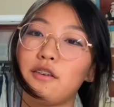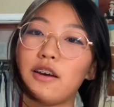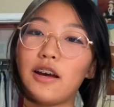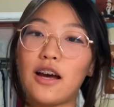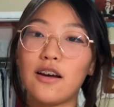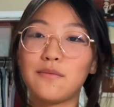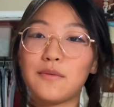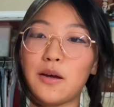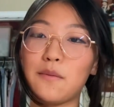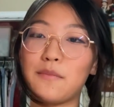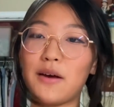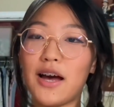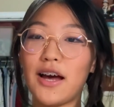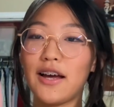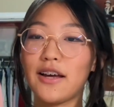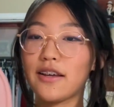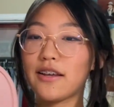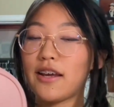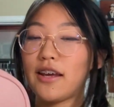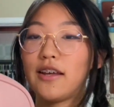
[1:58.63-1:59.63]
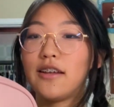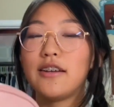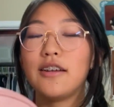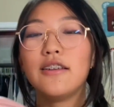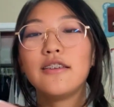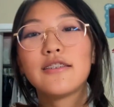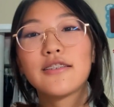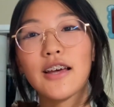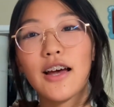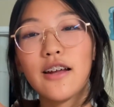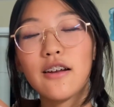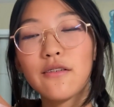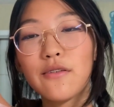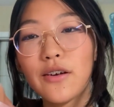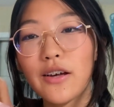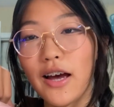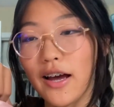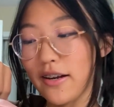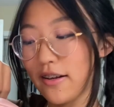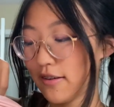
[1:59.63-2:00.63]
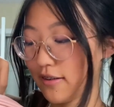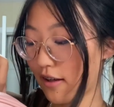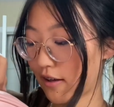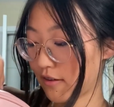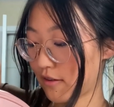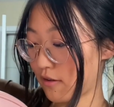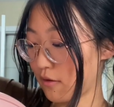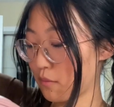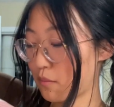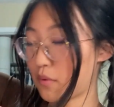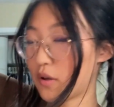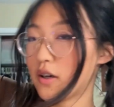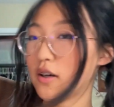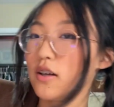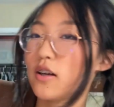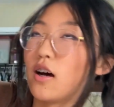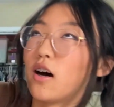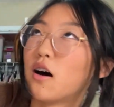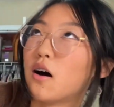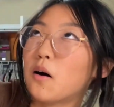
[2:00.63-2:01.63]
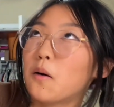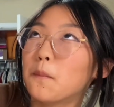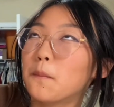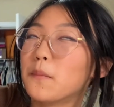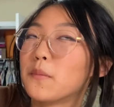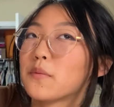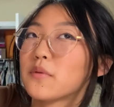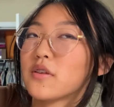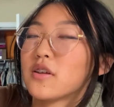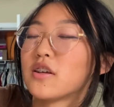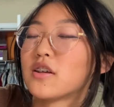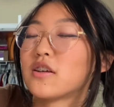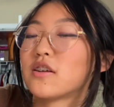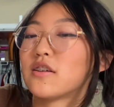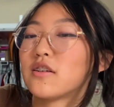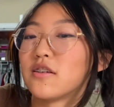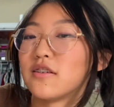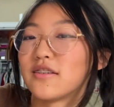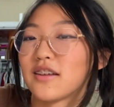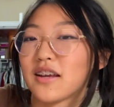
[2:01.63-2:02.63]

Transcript: I have my bag, and inside of it, I decided to put um, it's